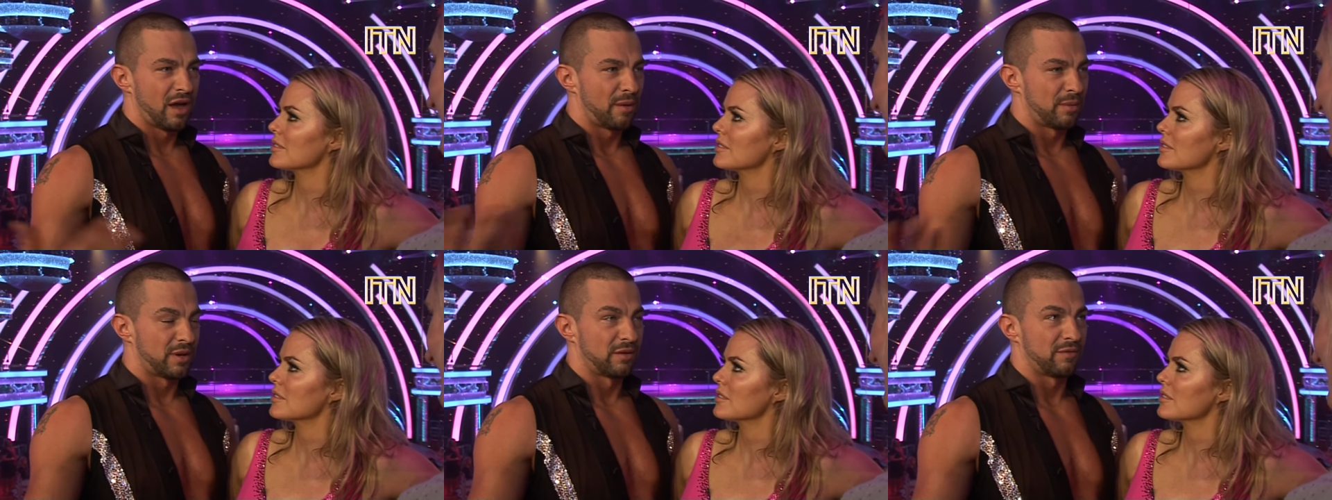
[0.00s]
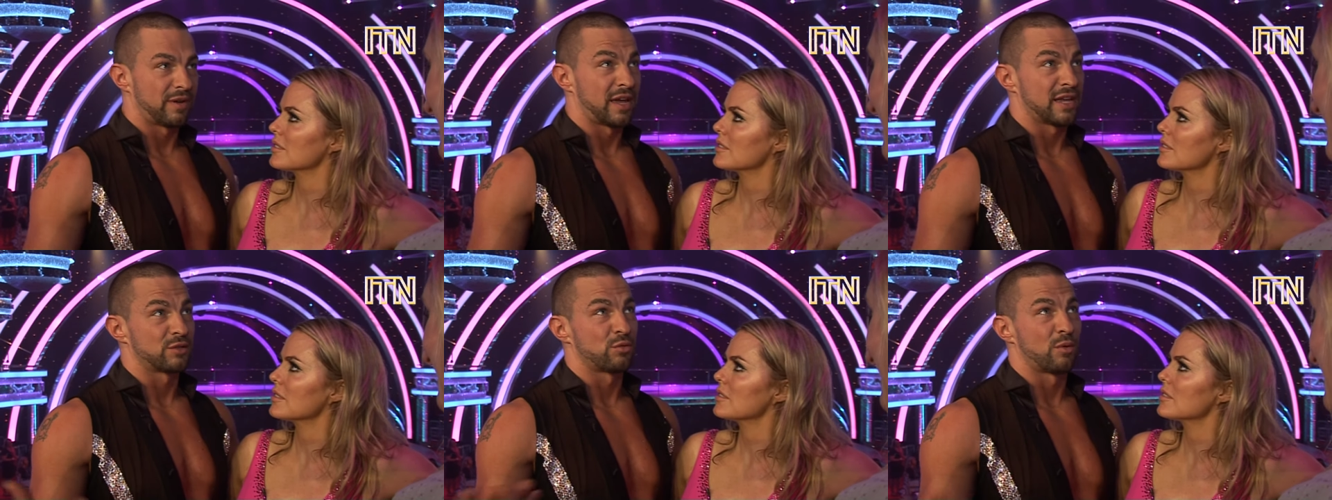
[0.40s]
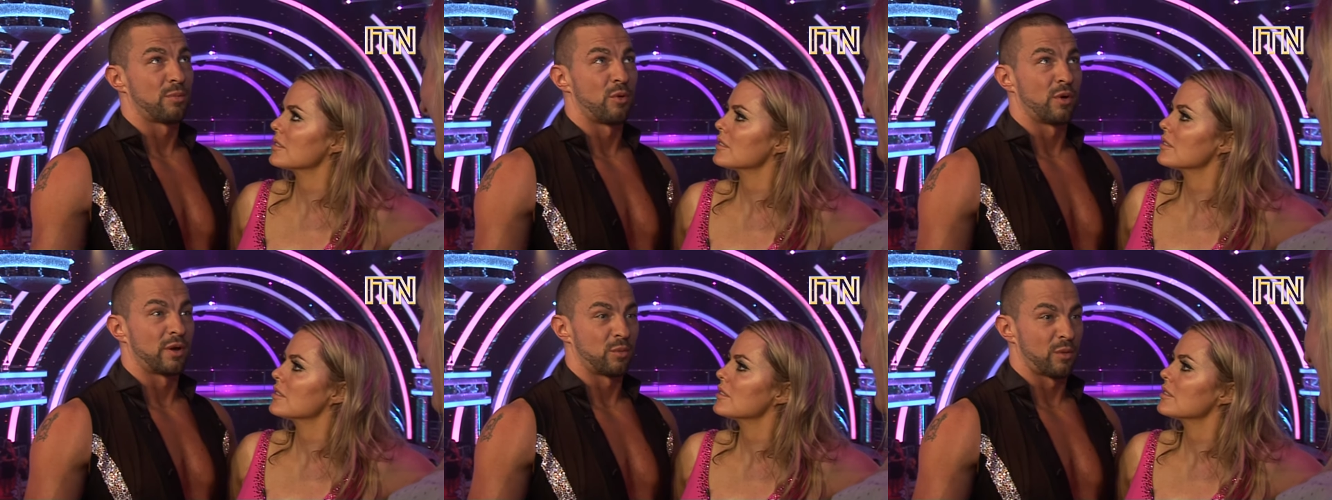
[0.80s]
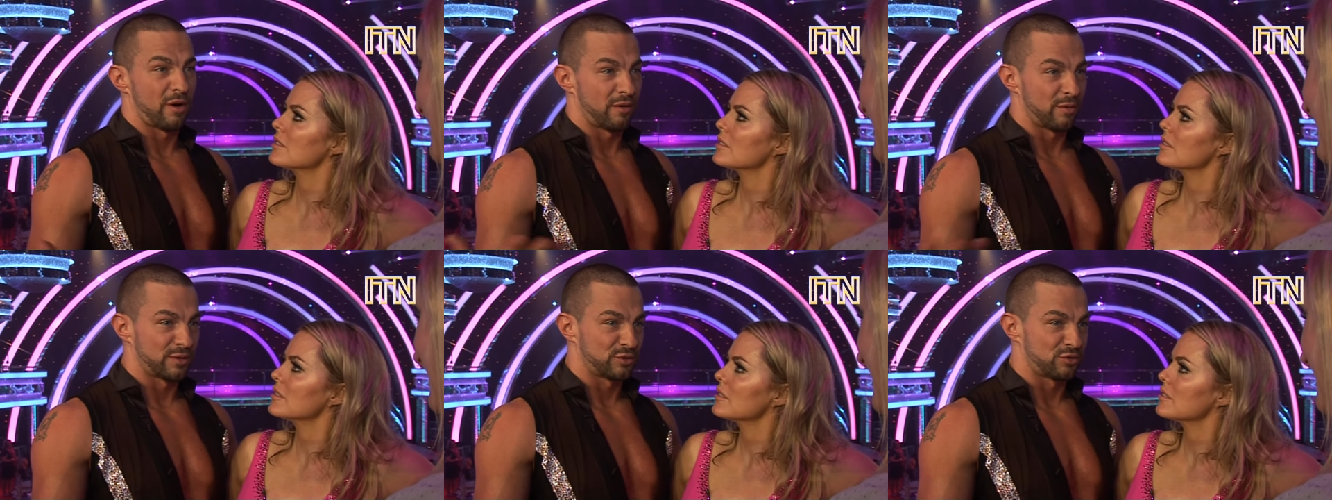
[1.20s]
Speaker 1: I mean, if it gets to a point
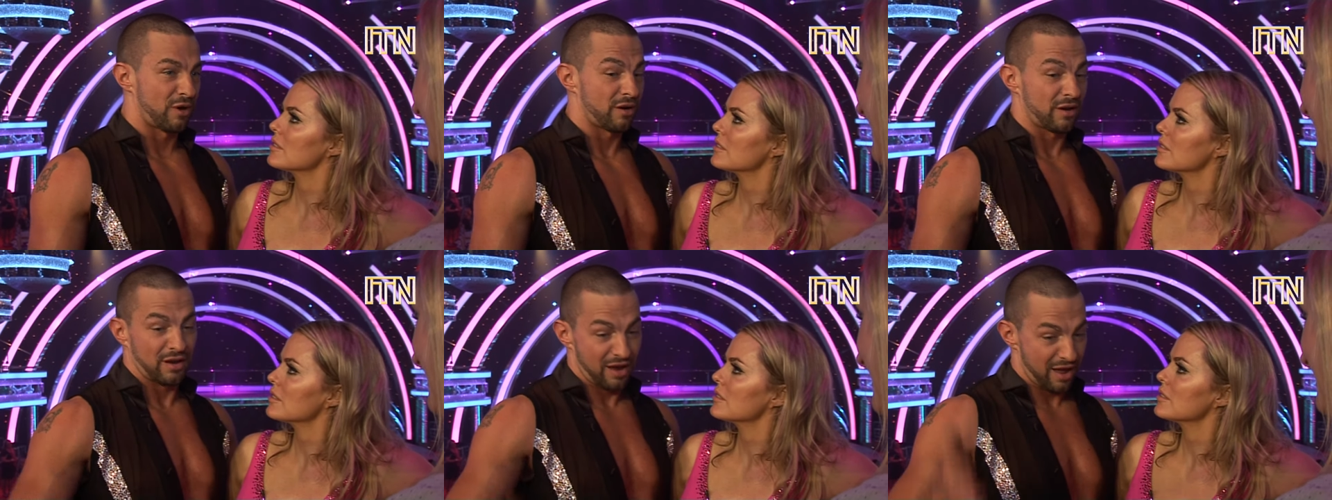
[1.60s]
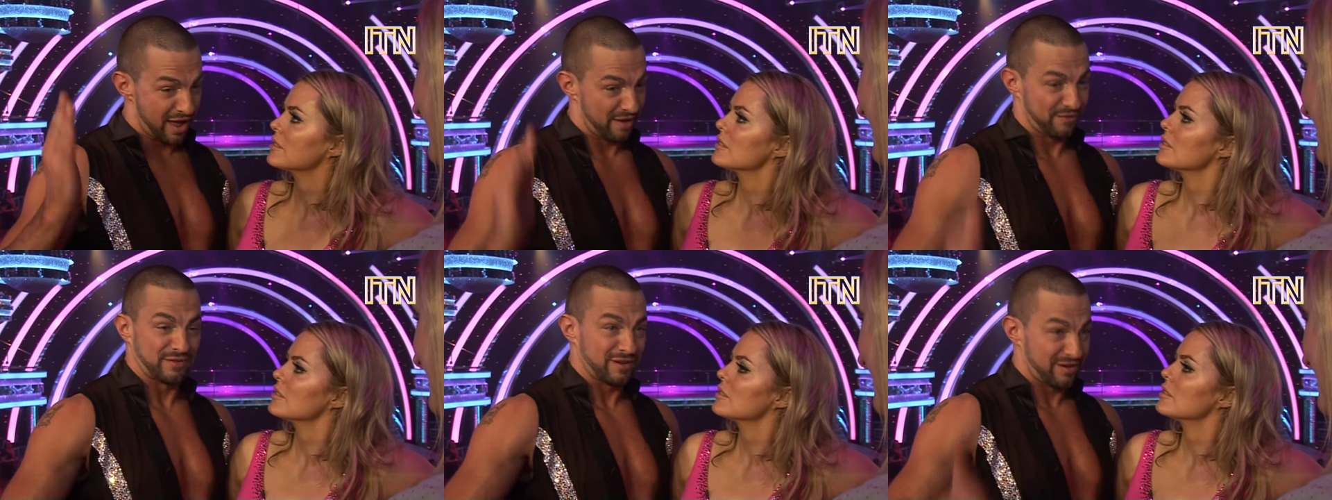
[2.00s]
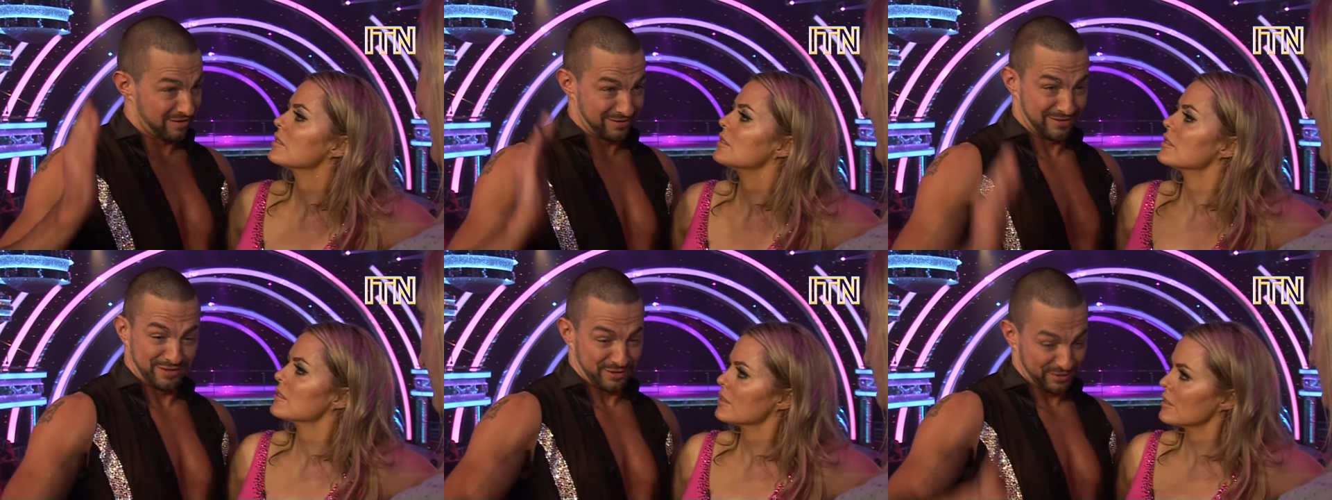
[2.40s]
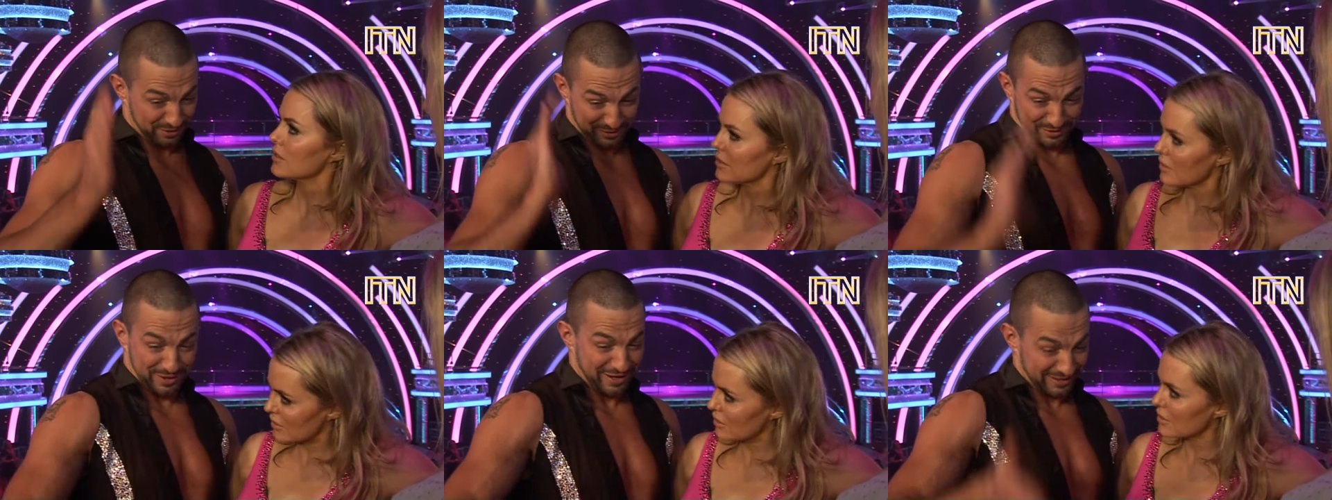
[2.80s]
where we're struggling, I have to
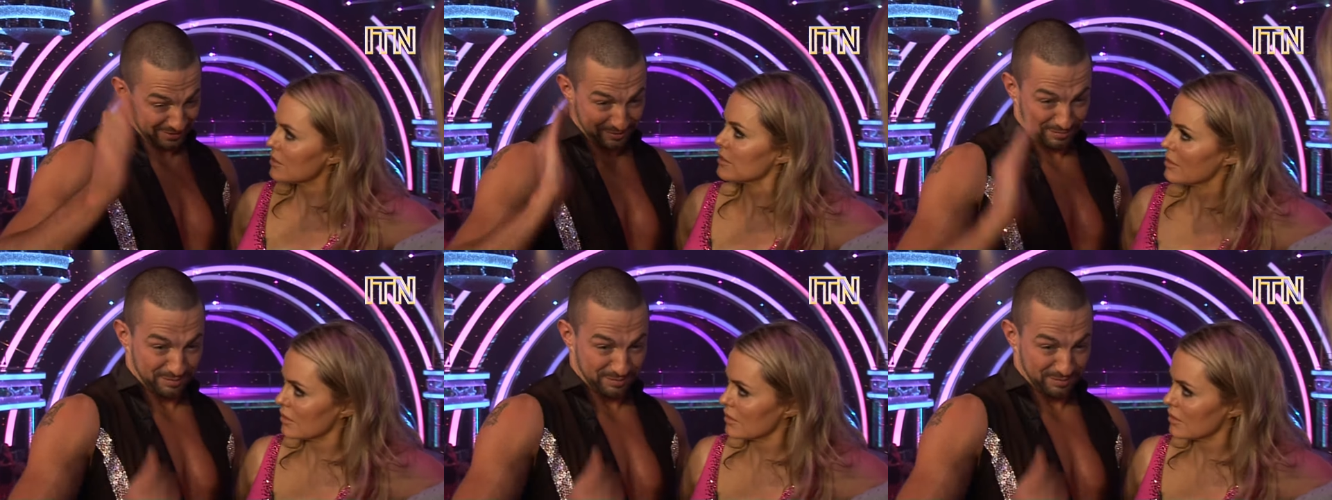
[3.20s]
just like